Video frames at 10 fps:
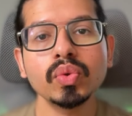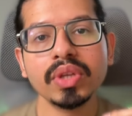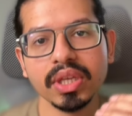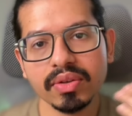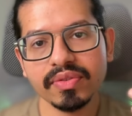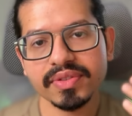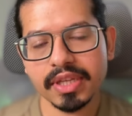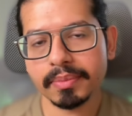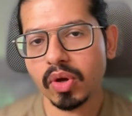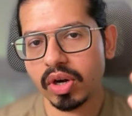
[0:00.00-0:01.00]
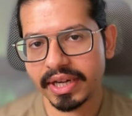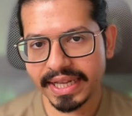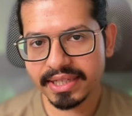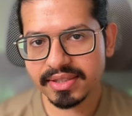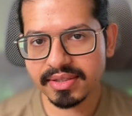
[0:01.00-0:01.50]
to give some
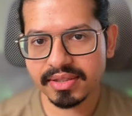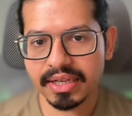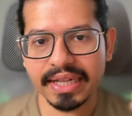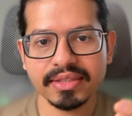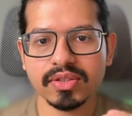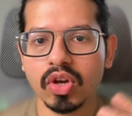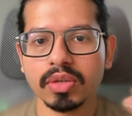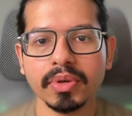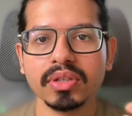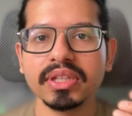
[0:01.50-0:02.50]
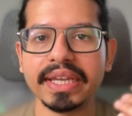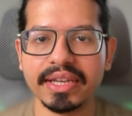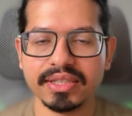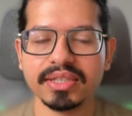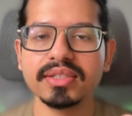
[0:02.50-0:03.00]
context, let's talk about the
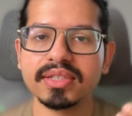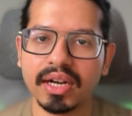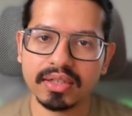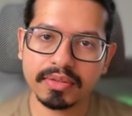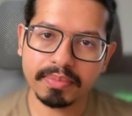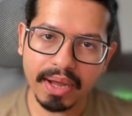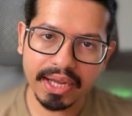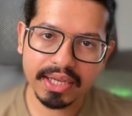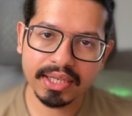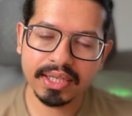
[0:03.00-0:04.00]
Agent Starter Pack.